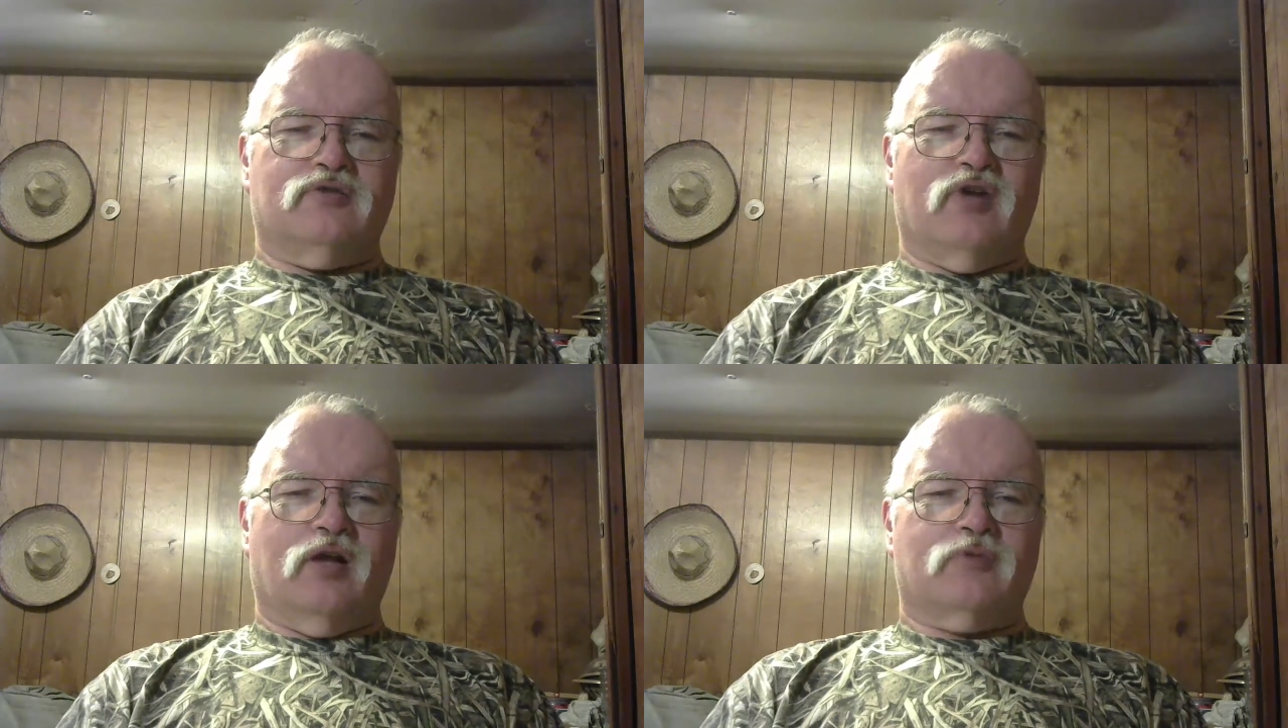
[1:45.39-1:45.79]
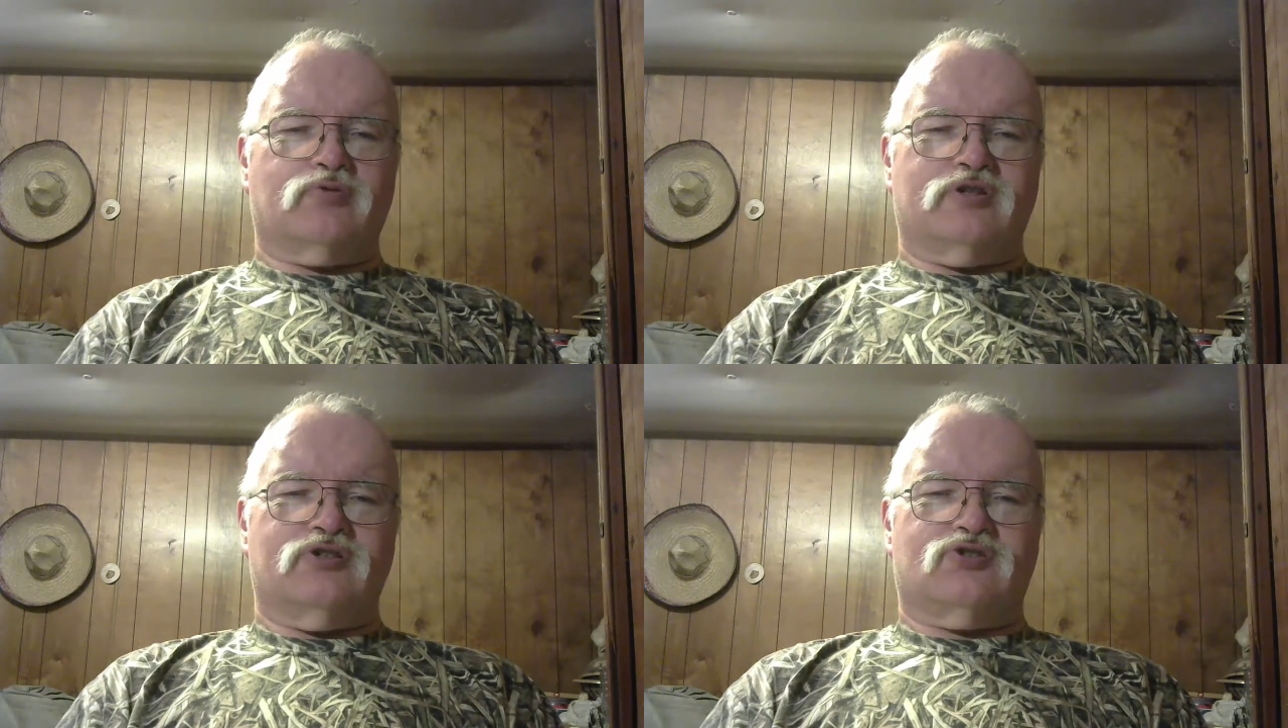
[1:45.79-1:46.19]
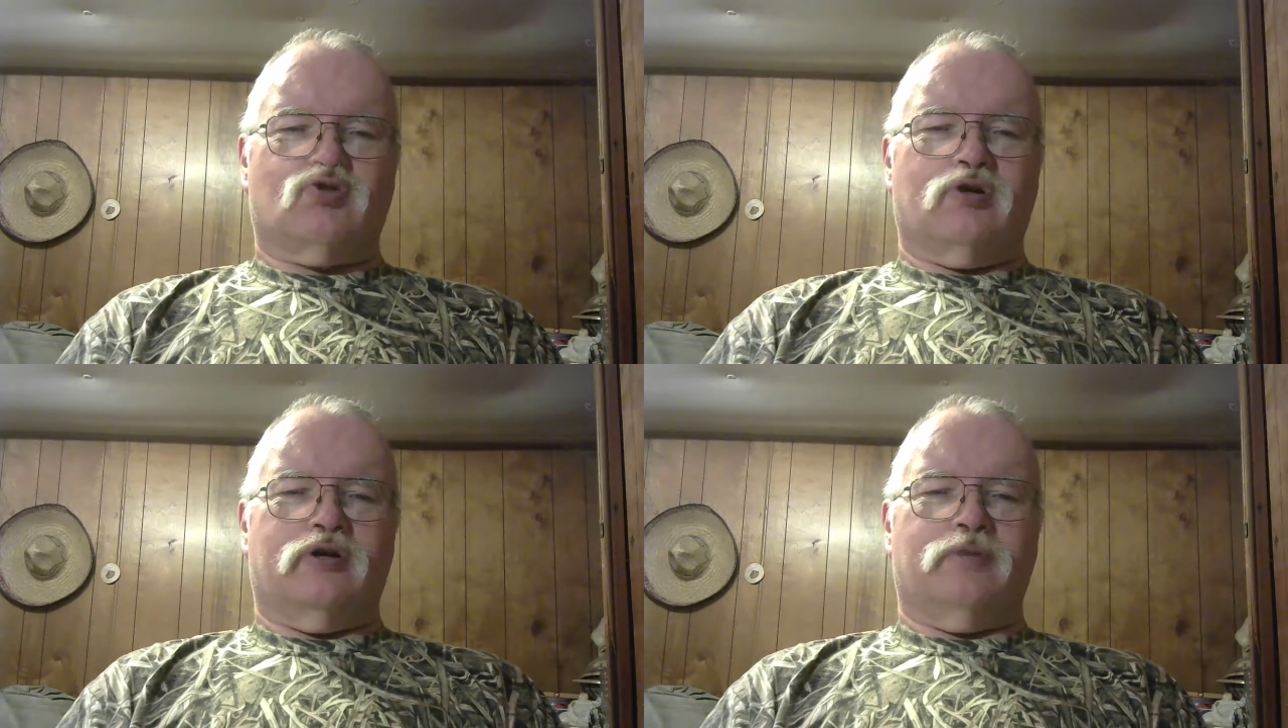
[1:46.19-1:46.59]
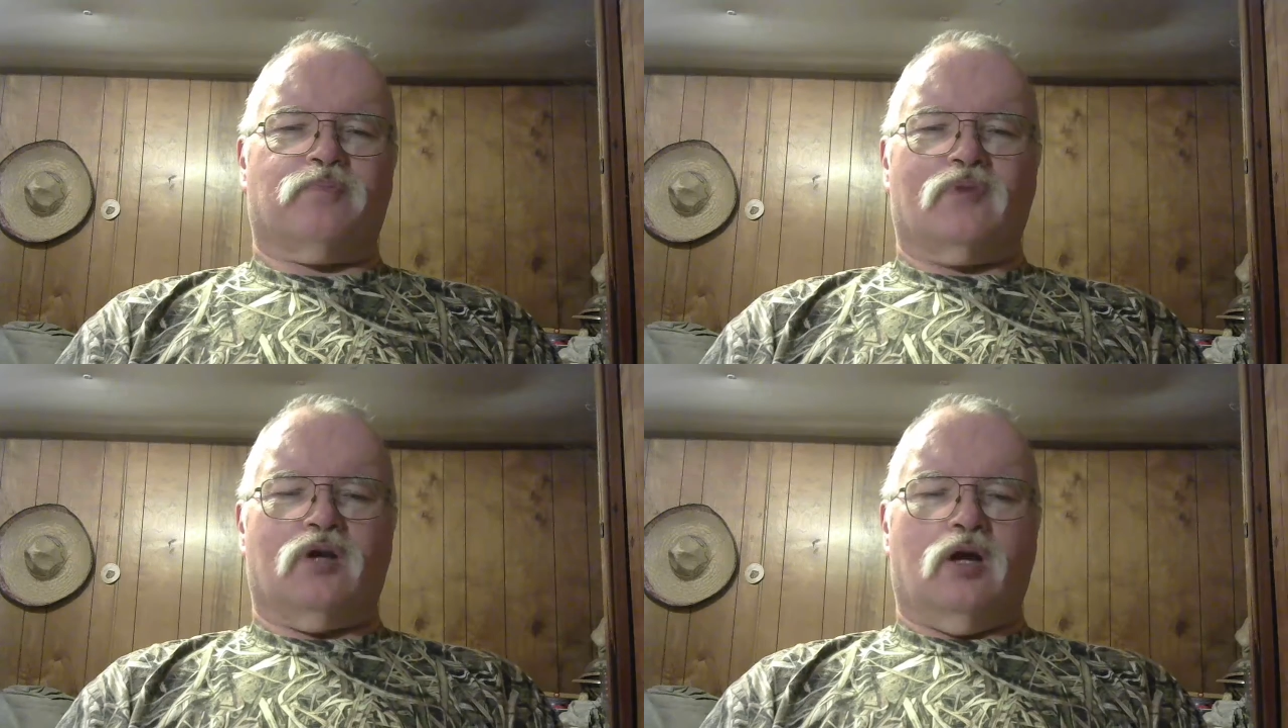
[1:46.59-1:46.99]
develops with this story,
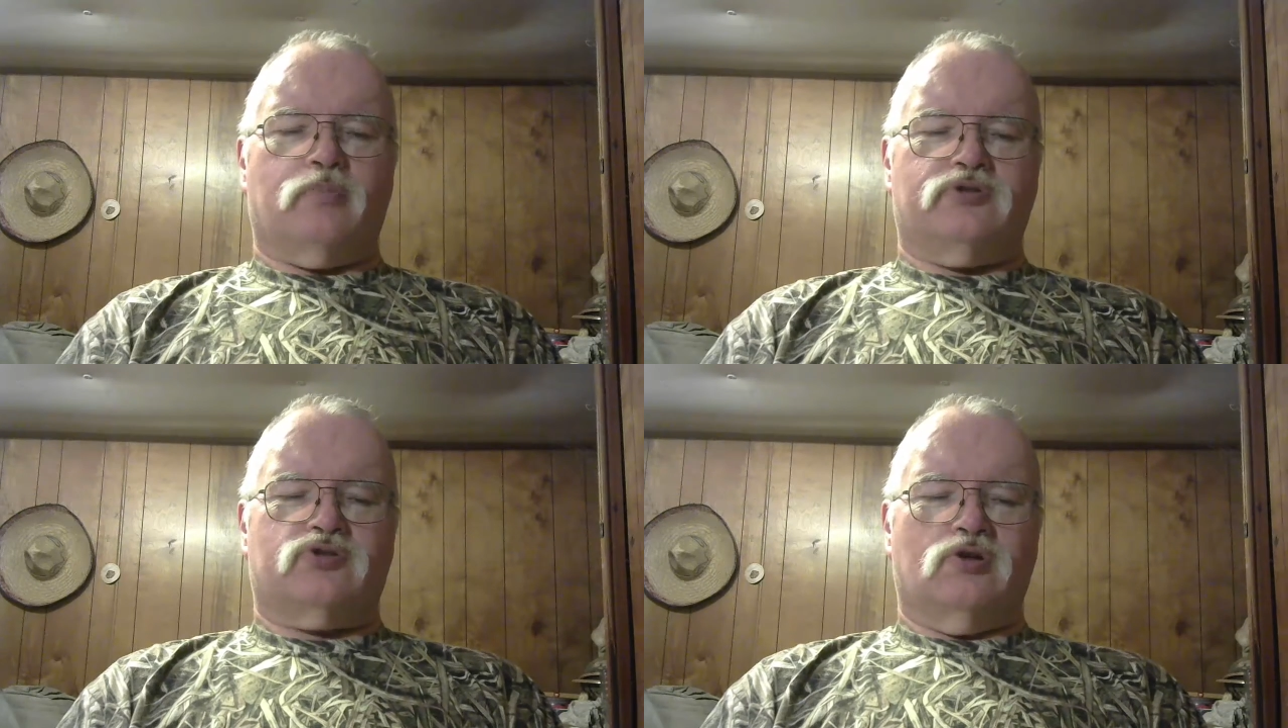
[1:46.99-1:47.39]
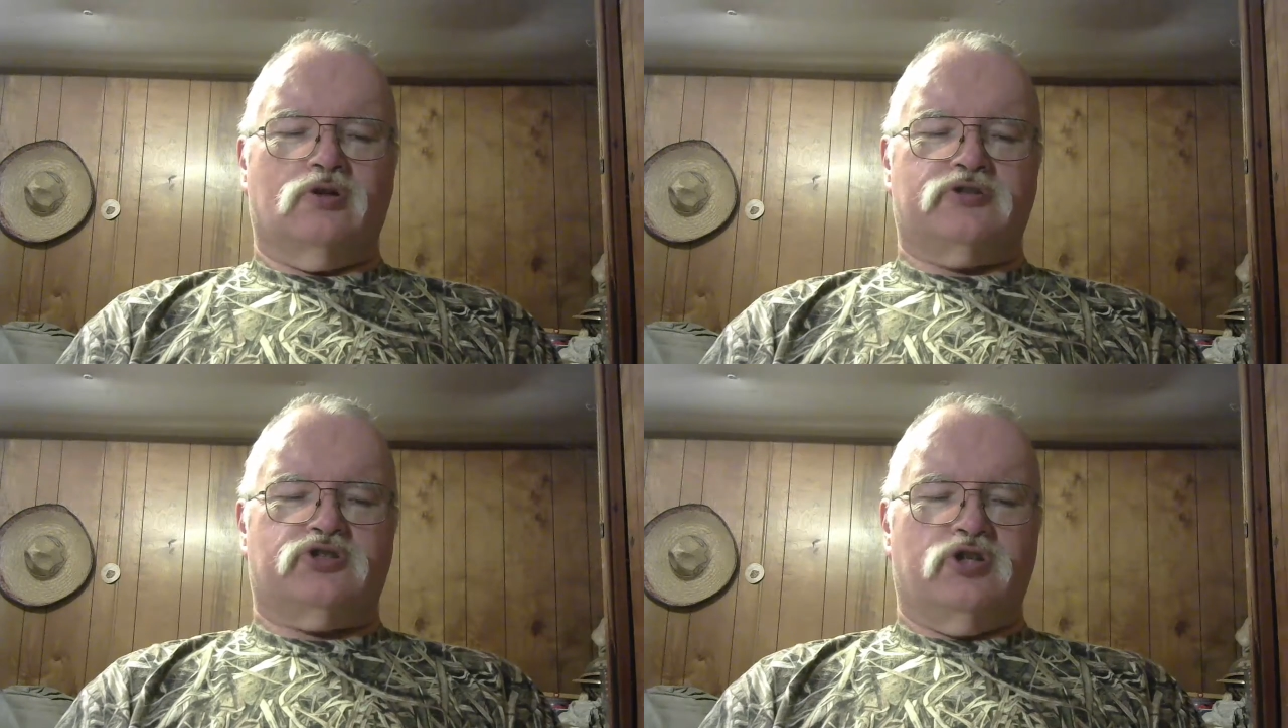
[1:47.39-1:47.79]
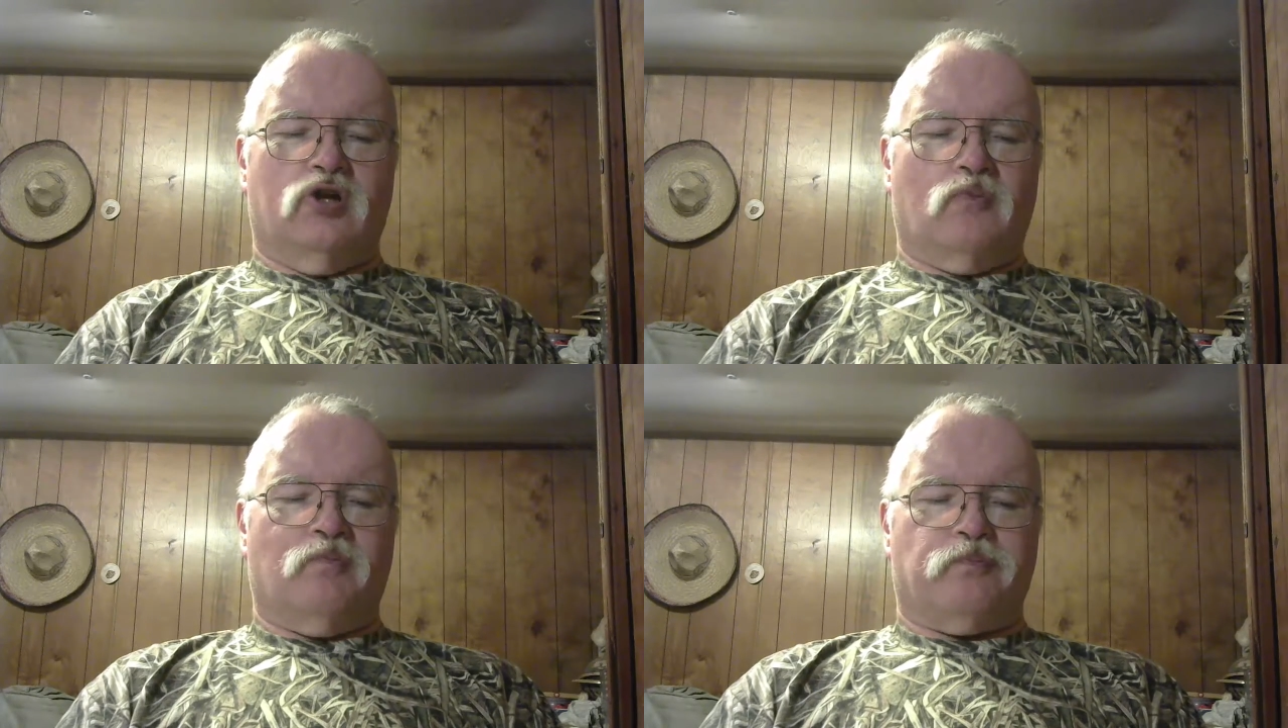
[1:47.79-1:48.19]
I'll be sure and let you know.